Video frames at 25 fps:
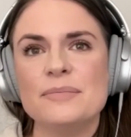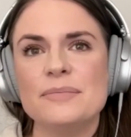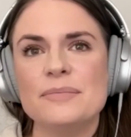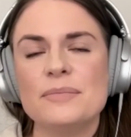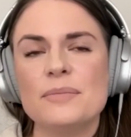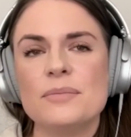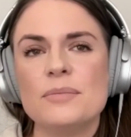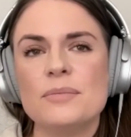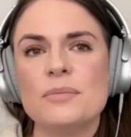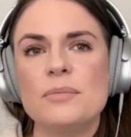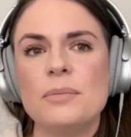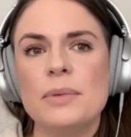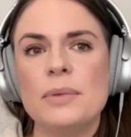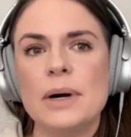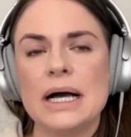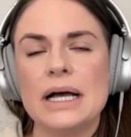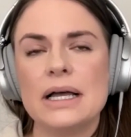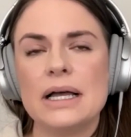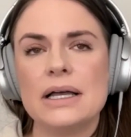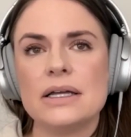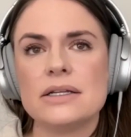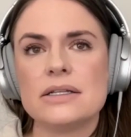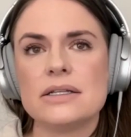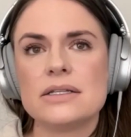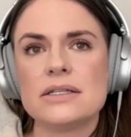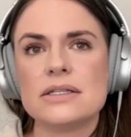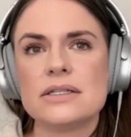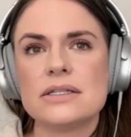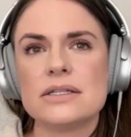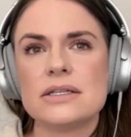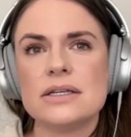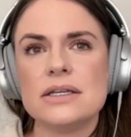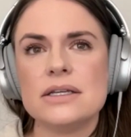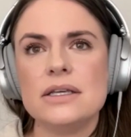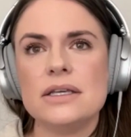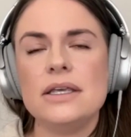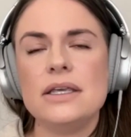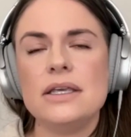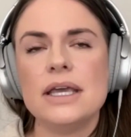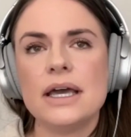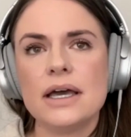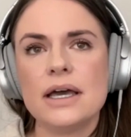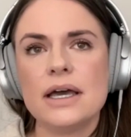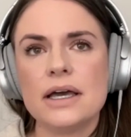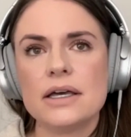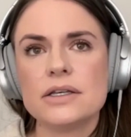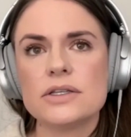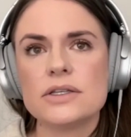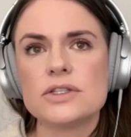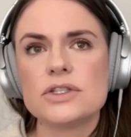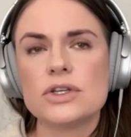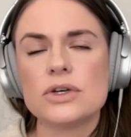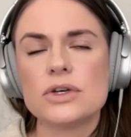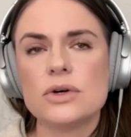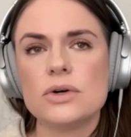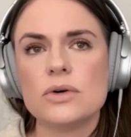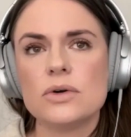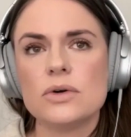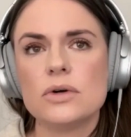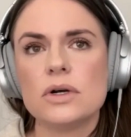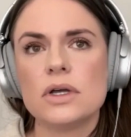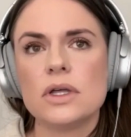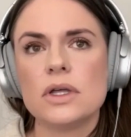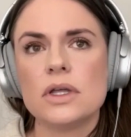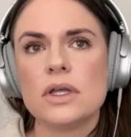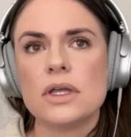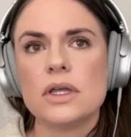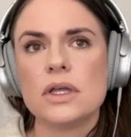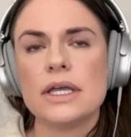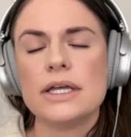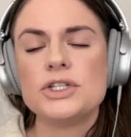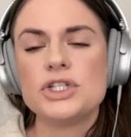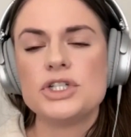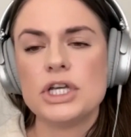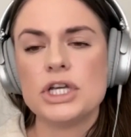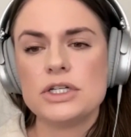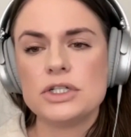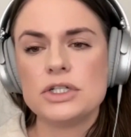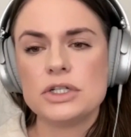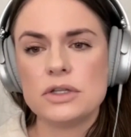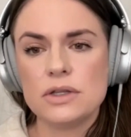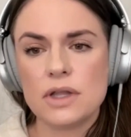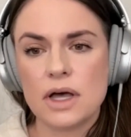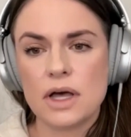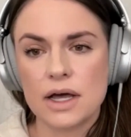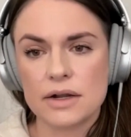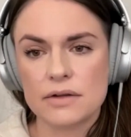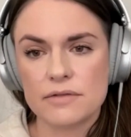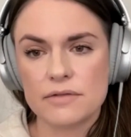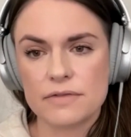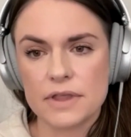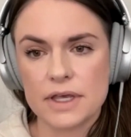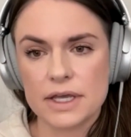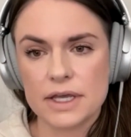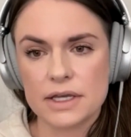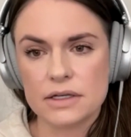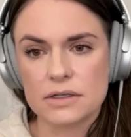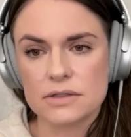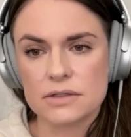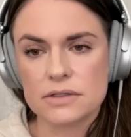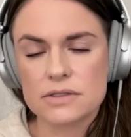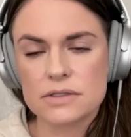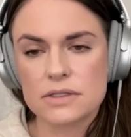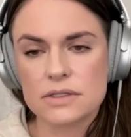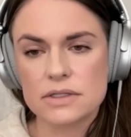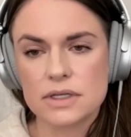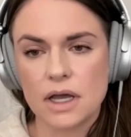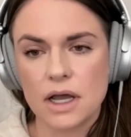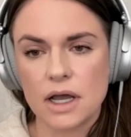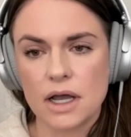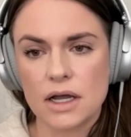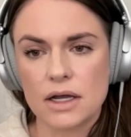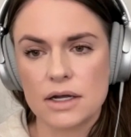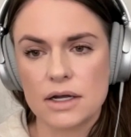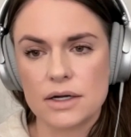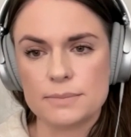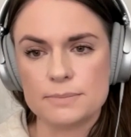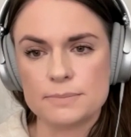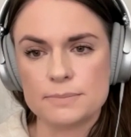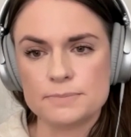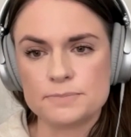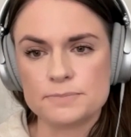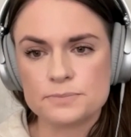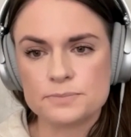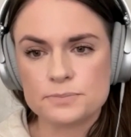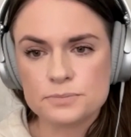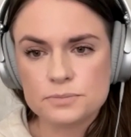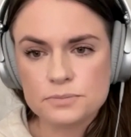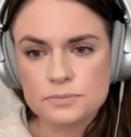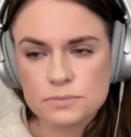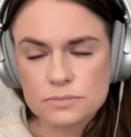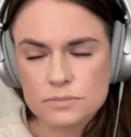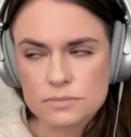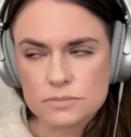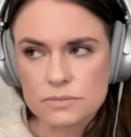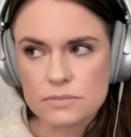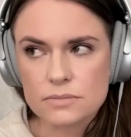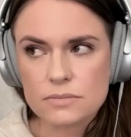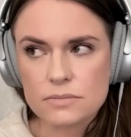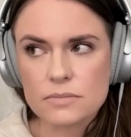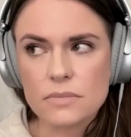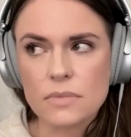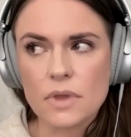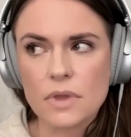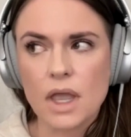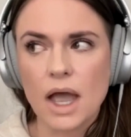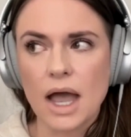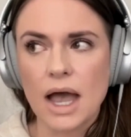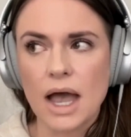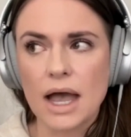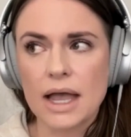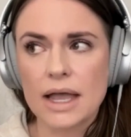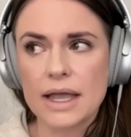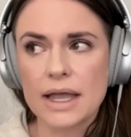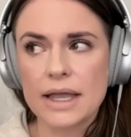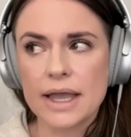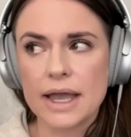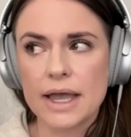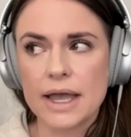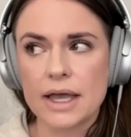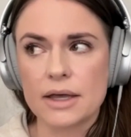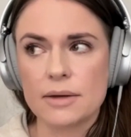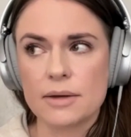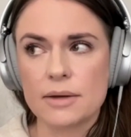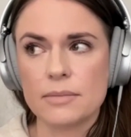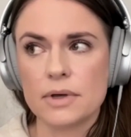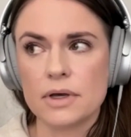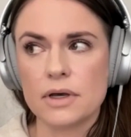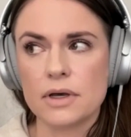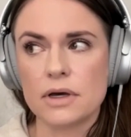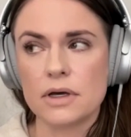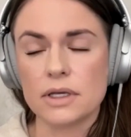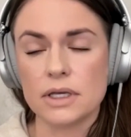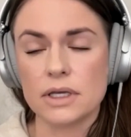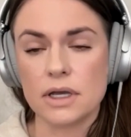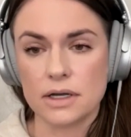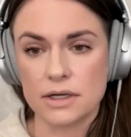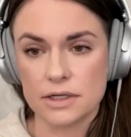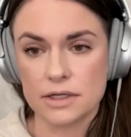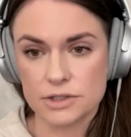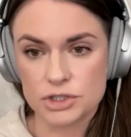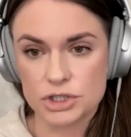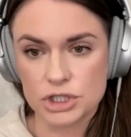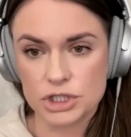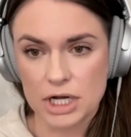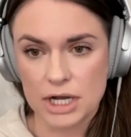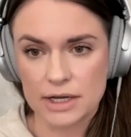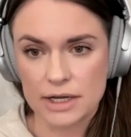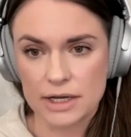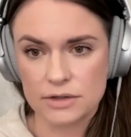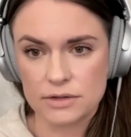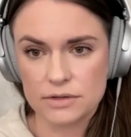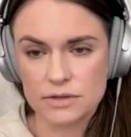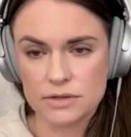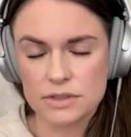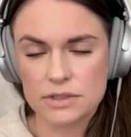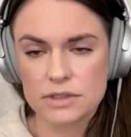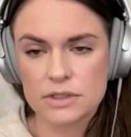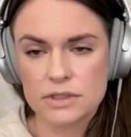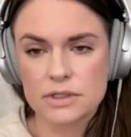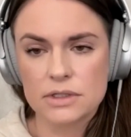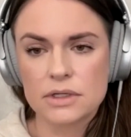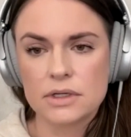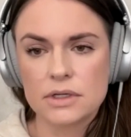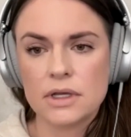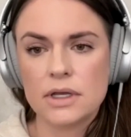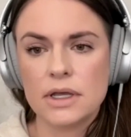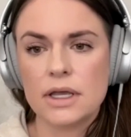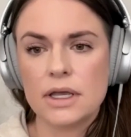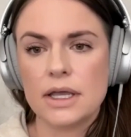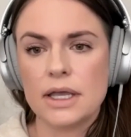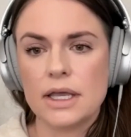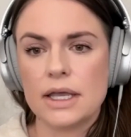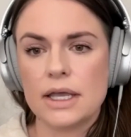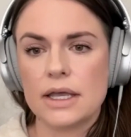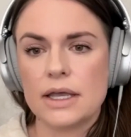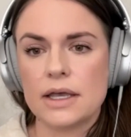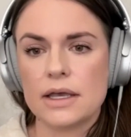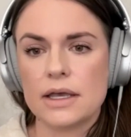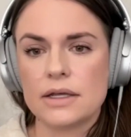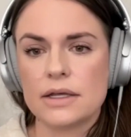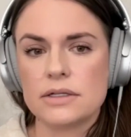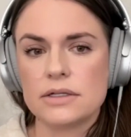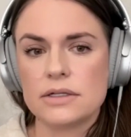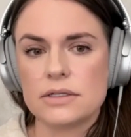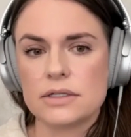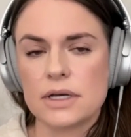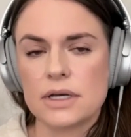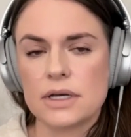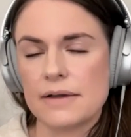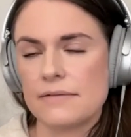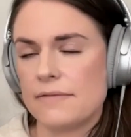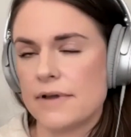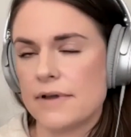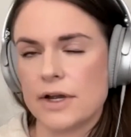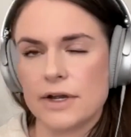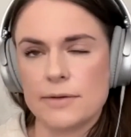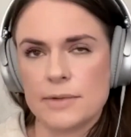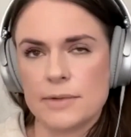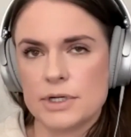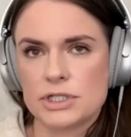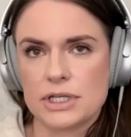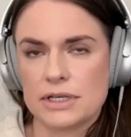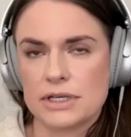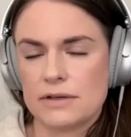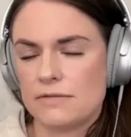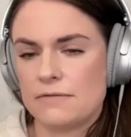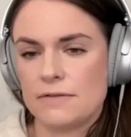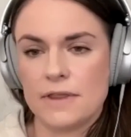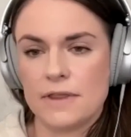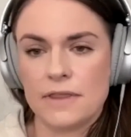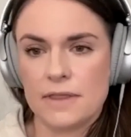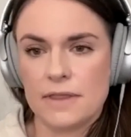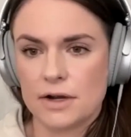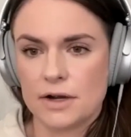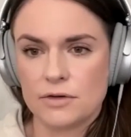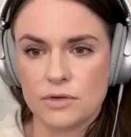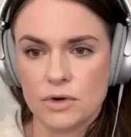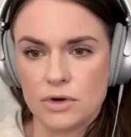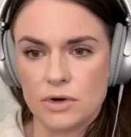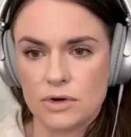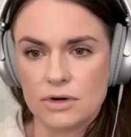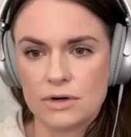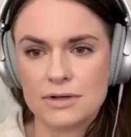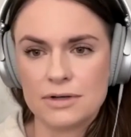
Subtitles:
But yeah, so it changed a lot of things. I am a youngest child, and I very much like fit that role.